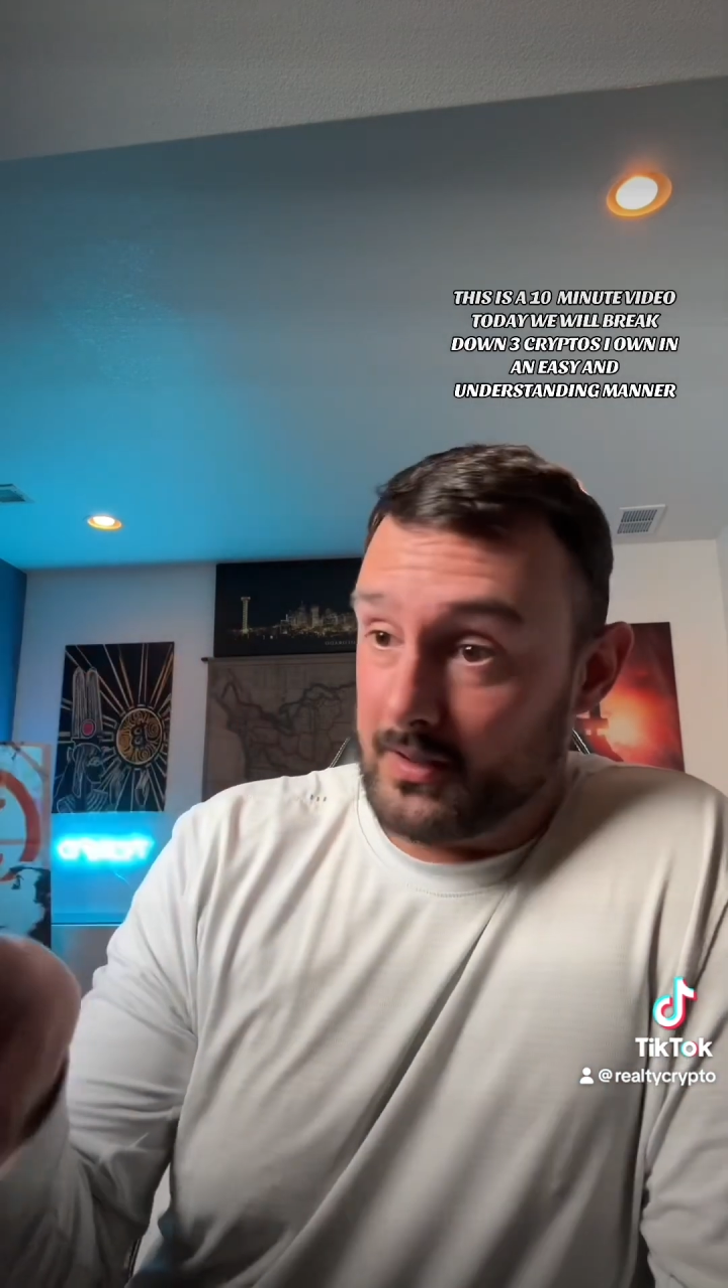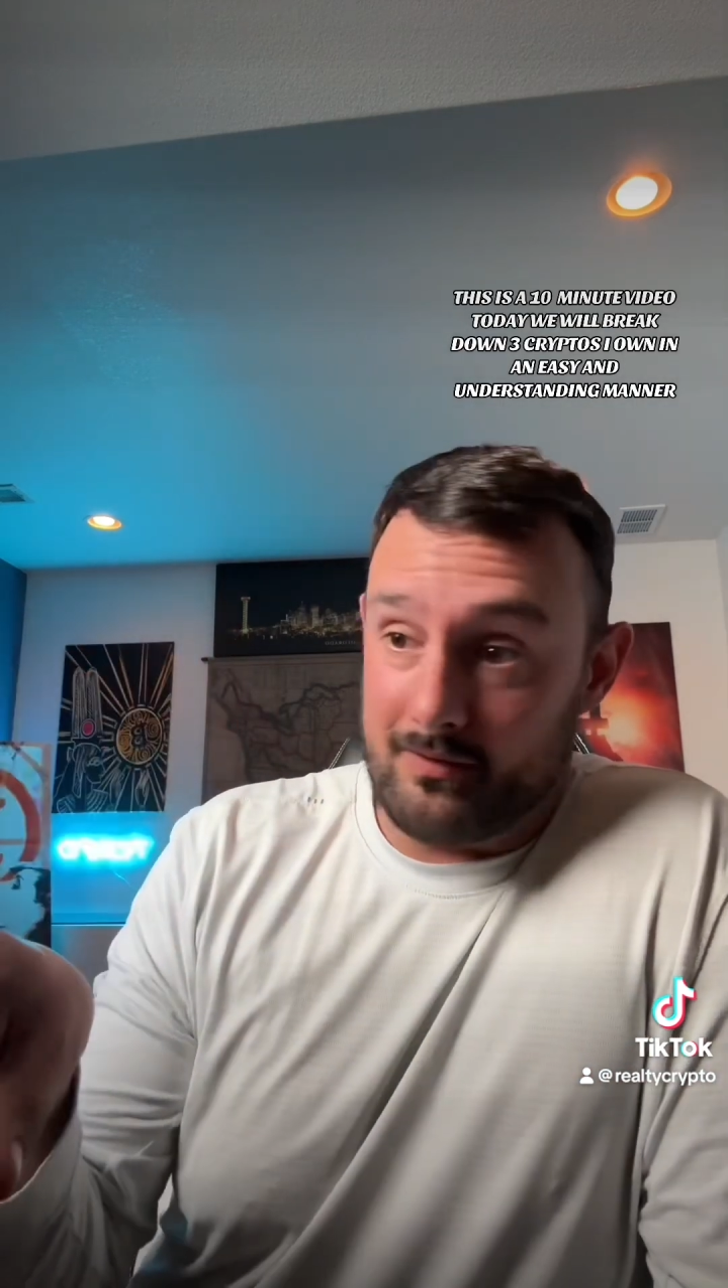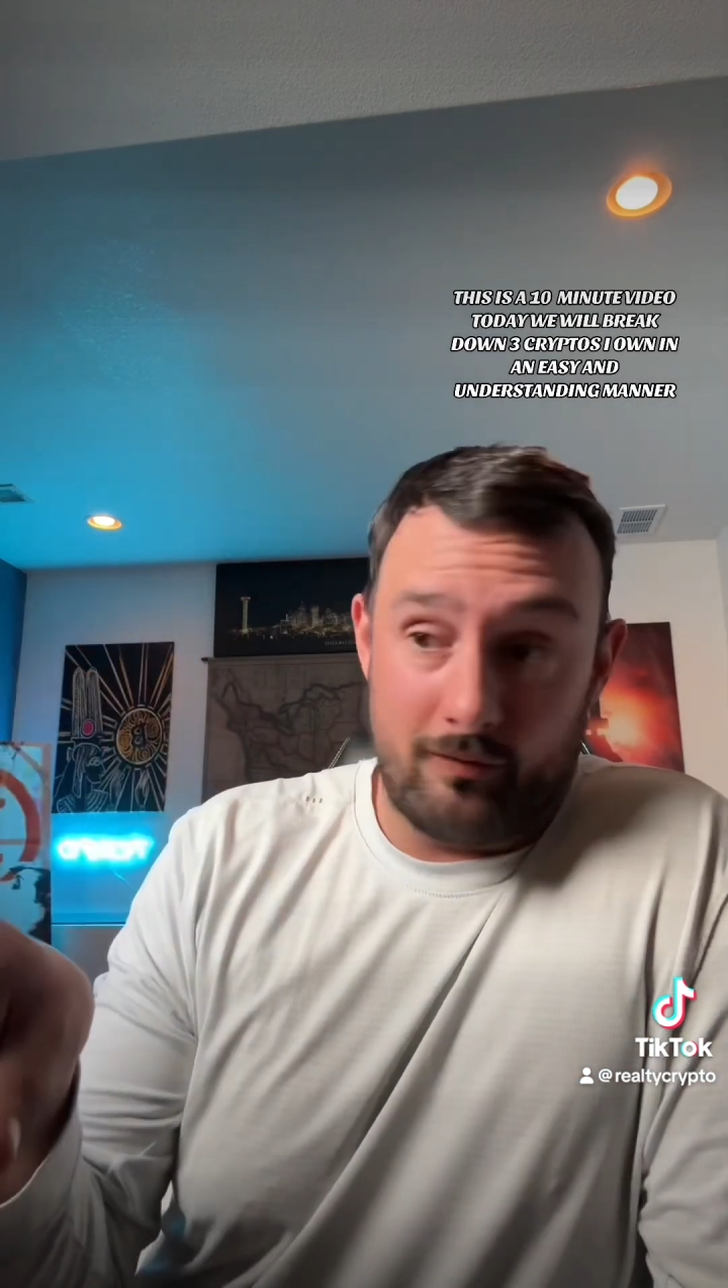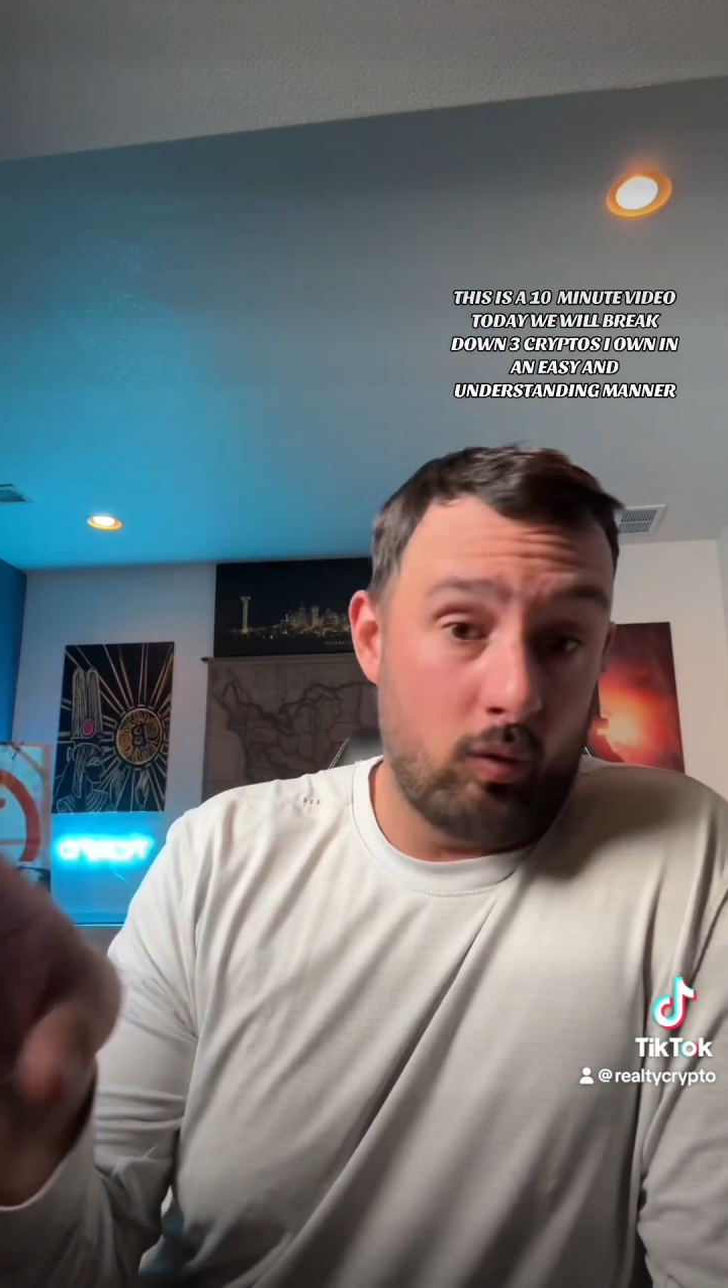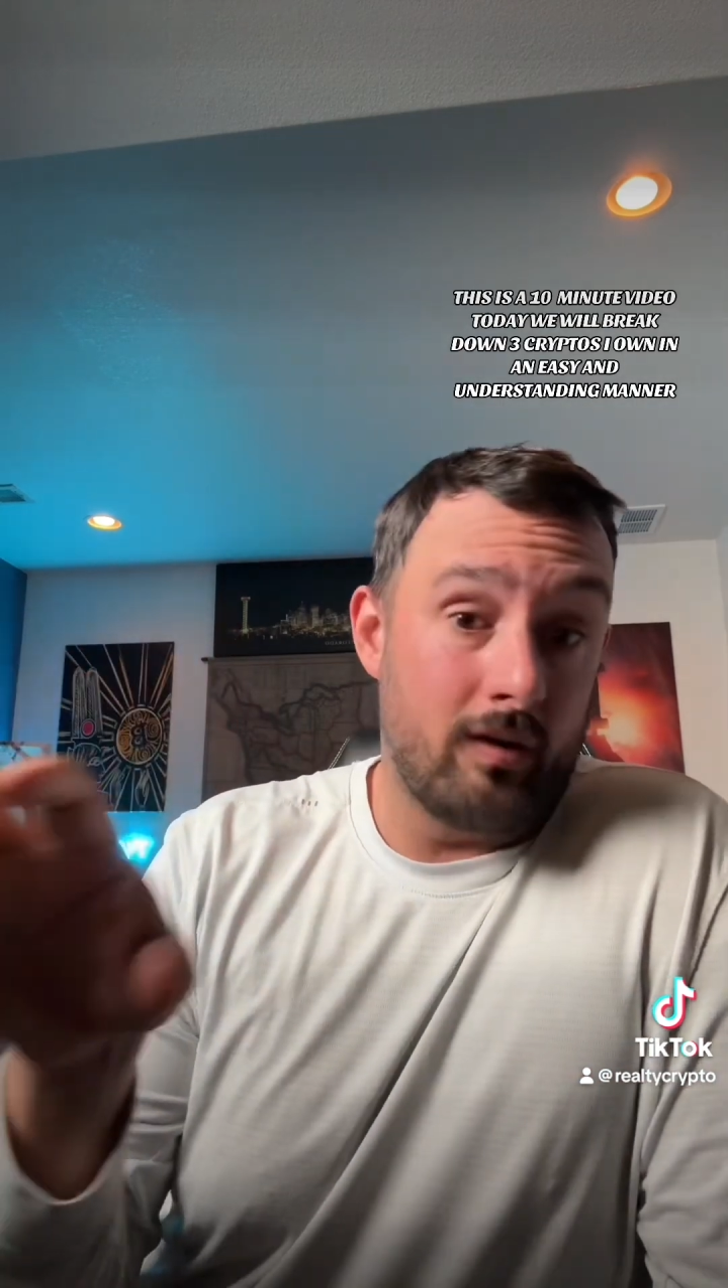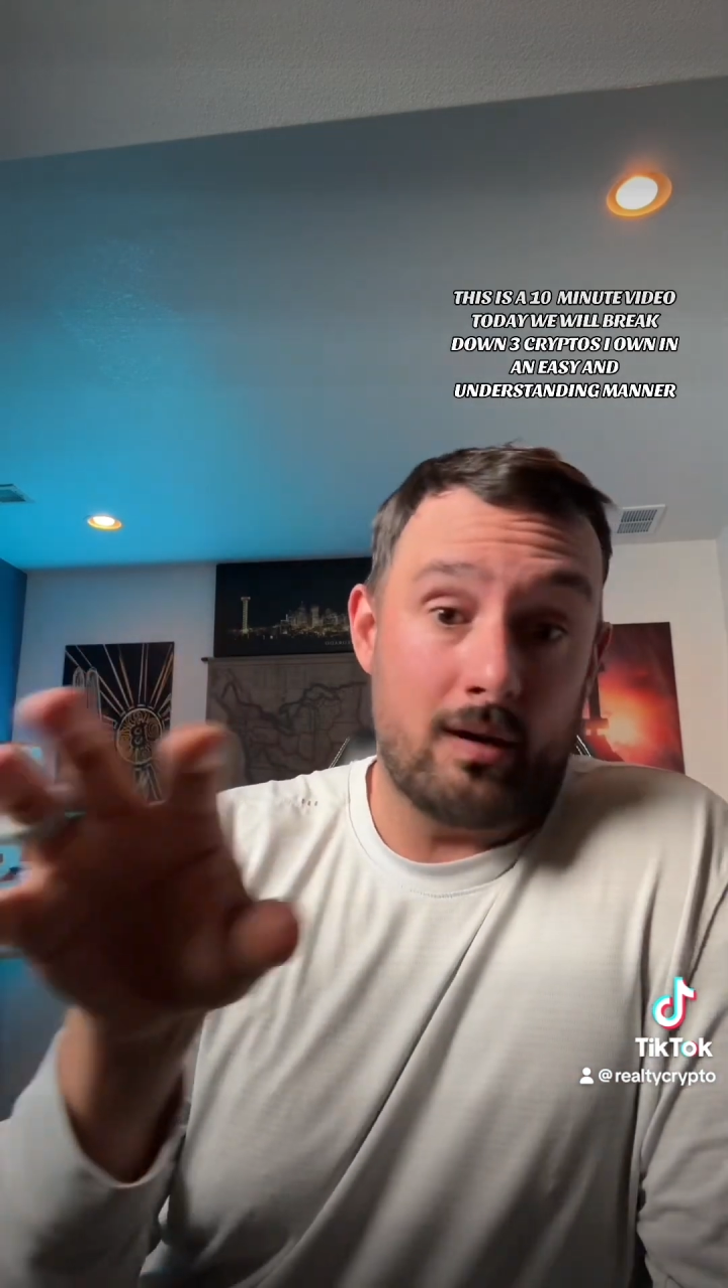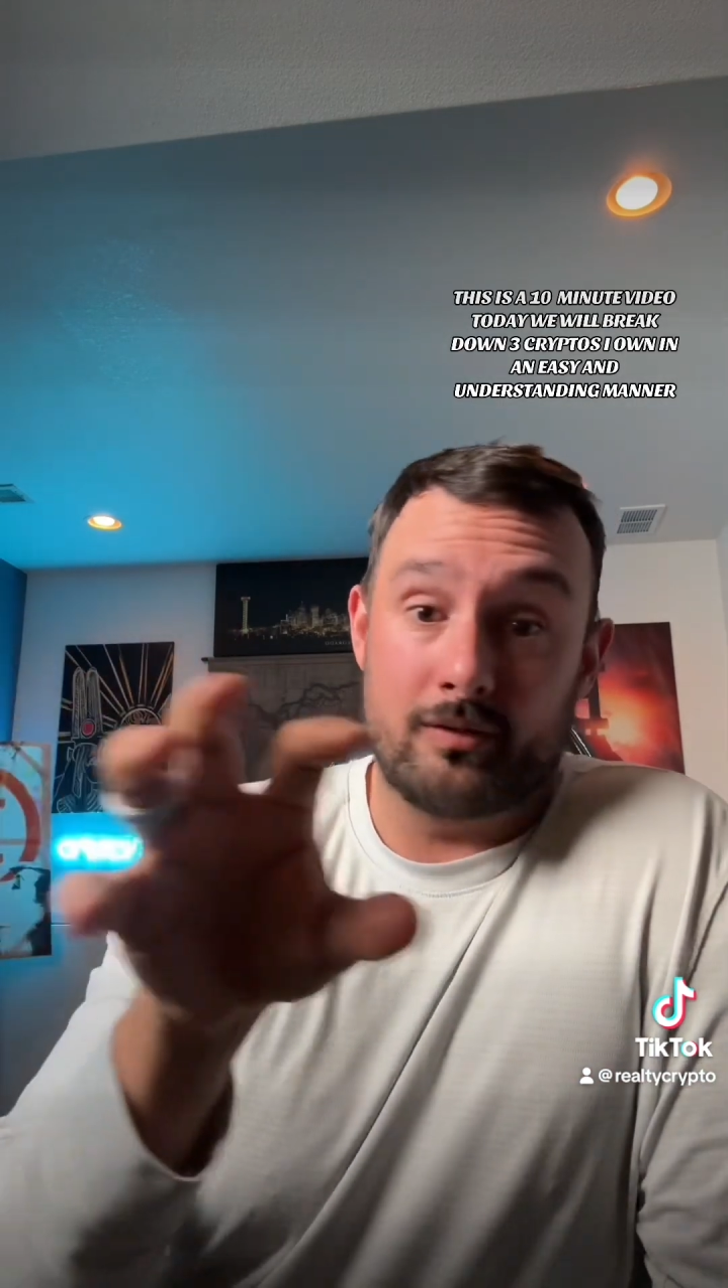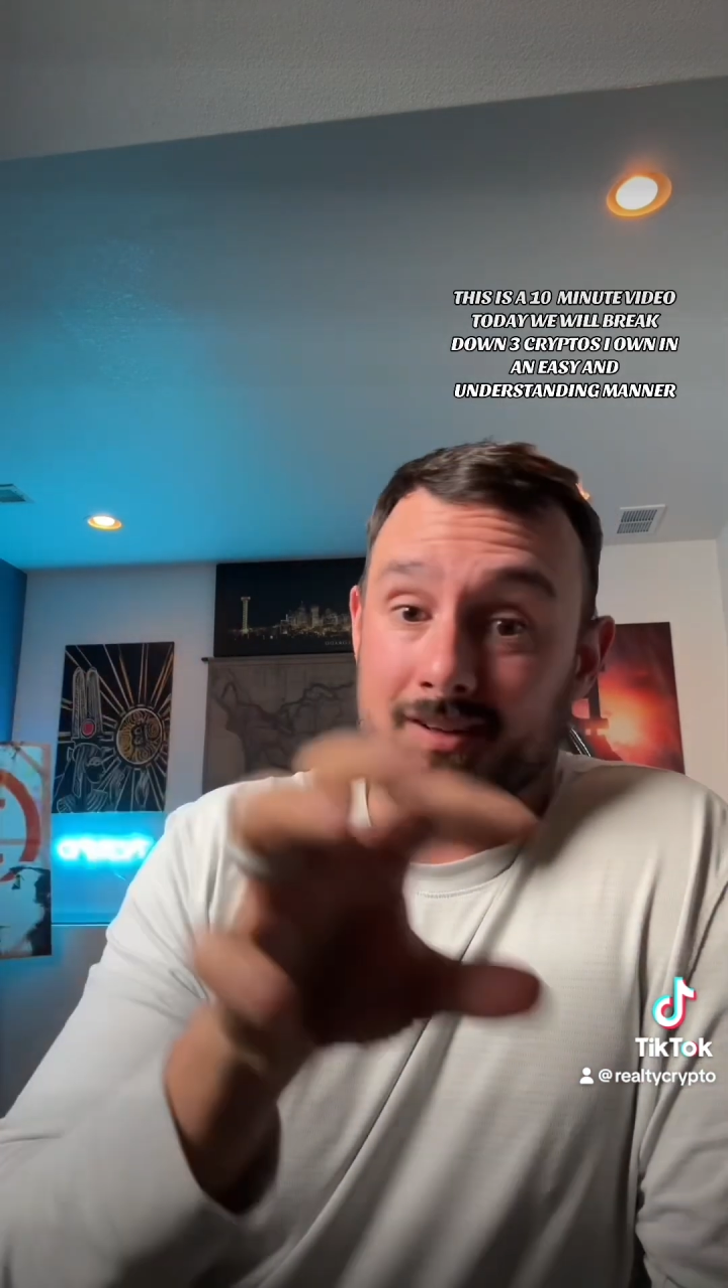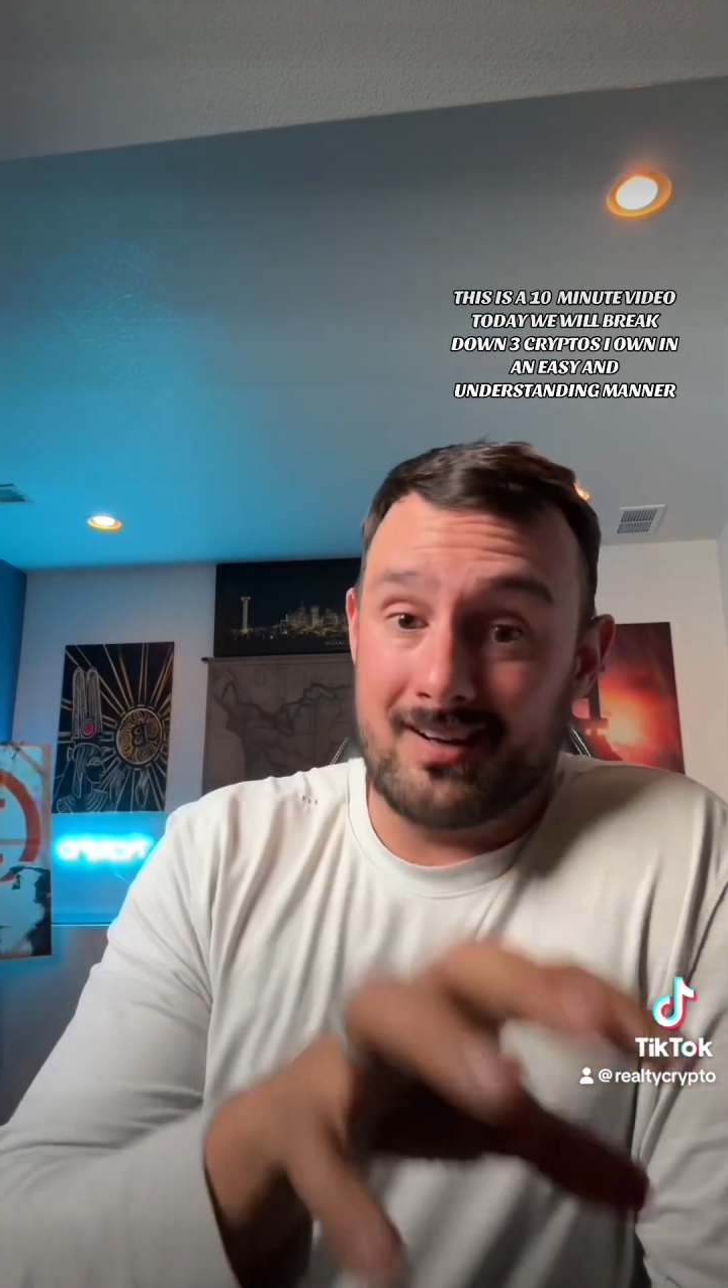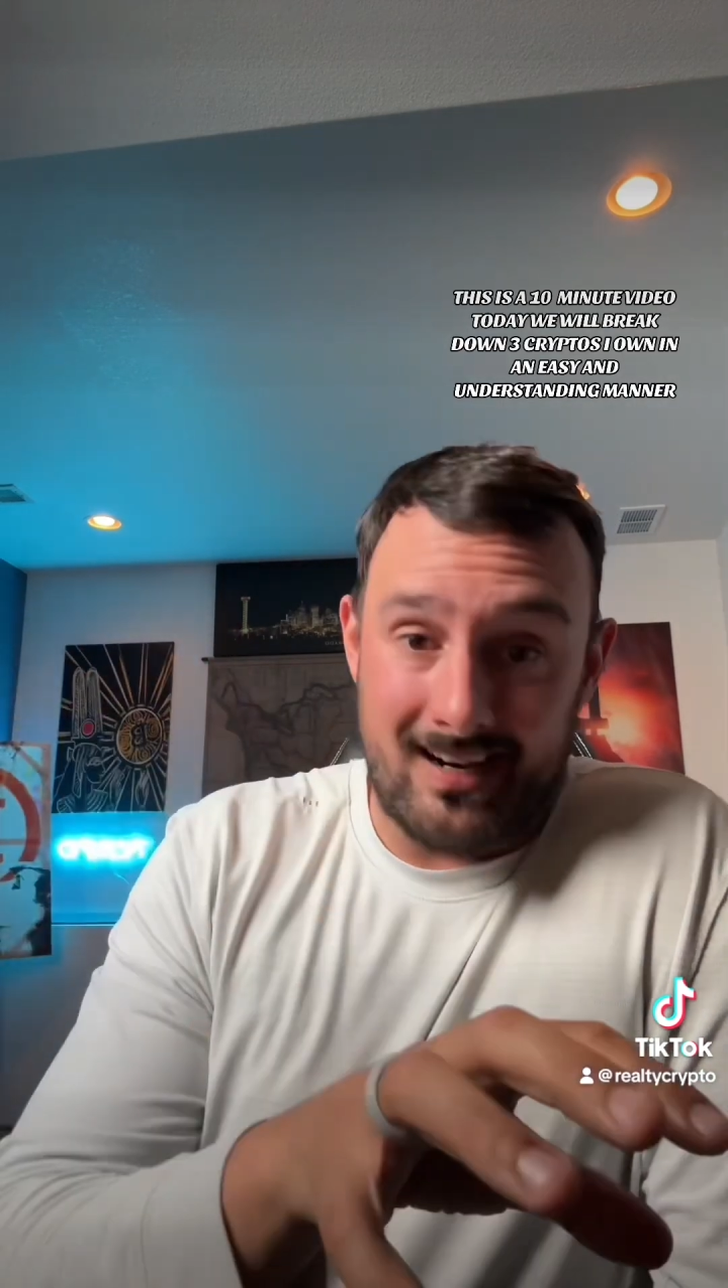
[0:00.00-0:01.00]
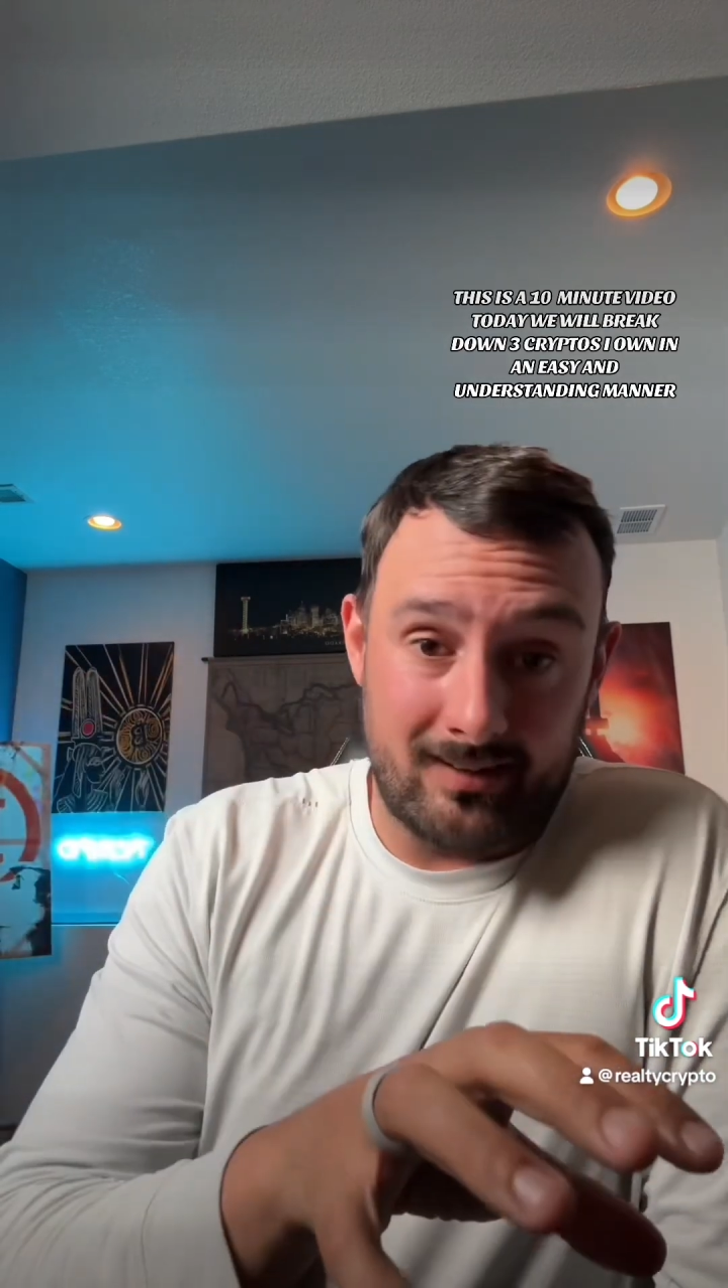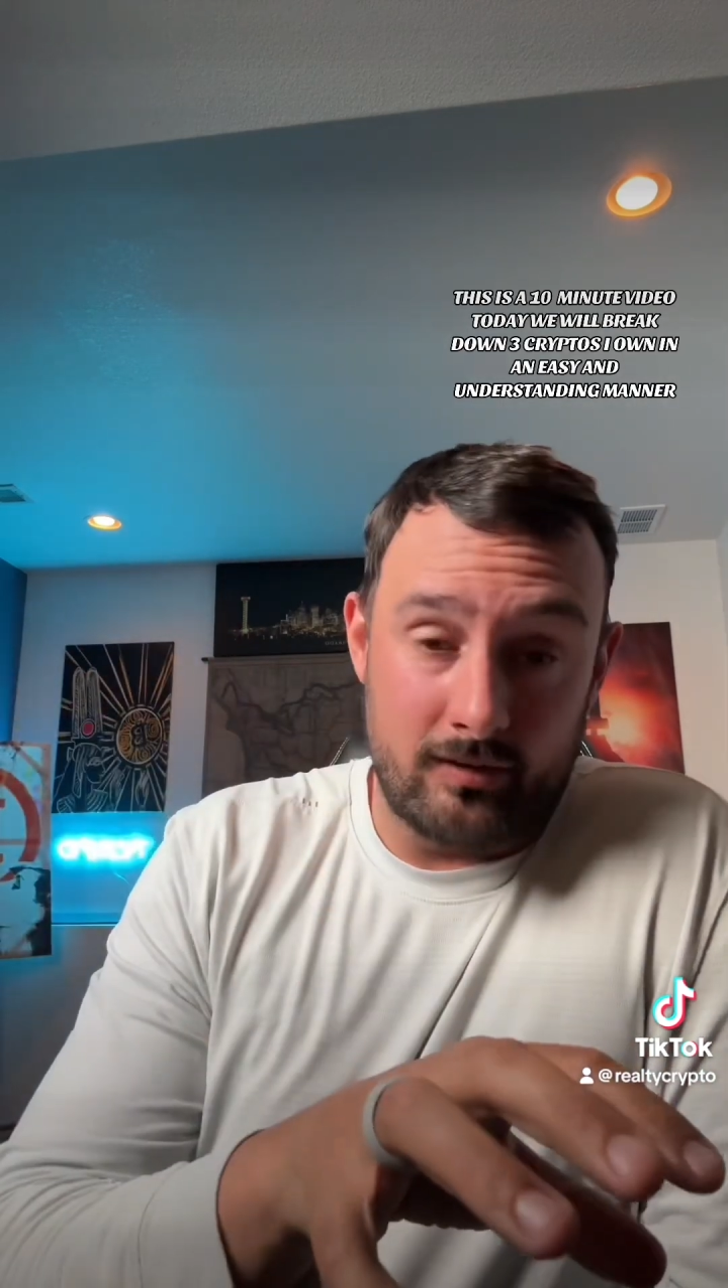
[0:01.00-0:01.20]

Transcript: for that was connected